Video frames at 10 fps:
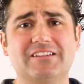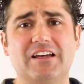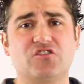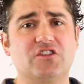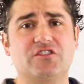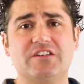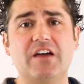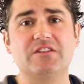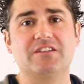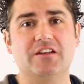that are just
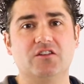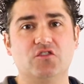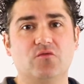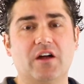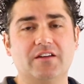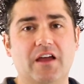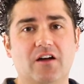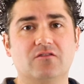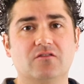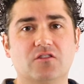devastating you right now,